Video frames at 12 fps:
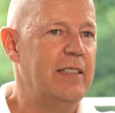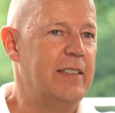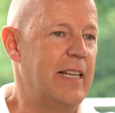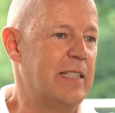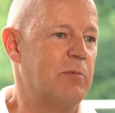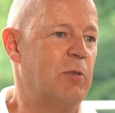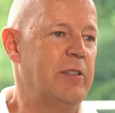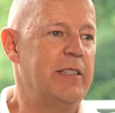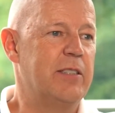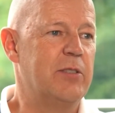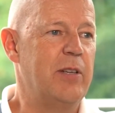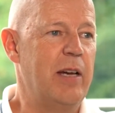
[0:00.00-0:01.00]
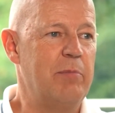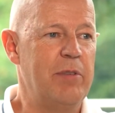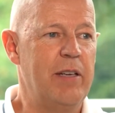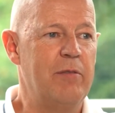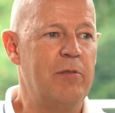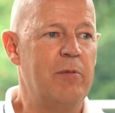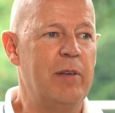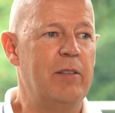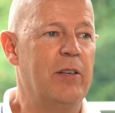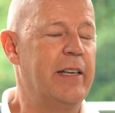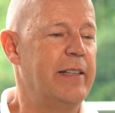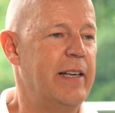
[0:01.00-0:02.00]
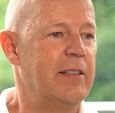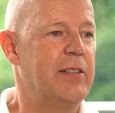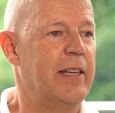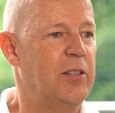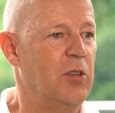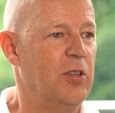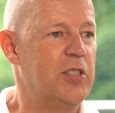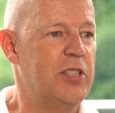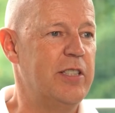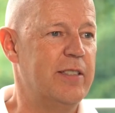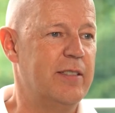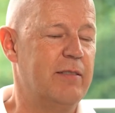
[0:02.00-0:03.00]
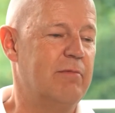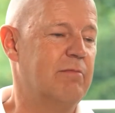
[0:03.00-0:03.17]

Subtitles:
that's what needs to happen everywhere. Okay, there are technologies,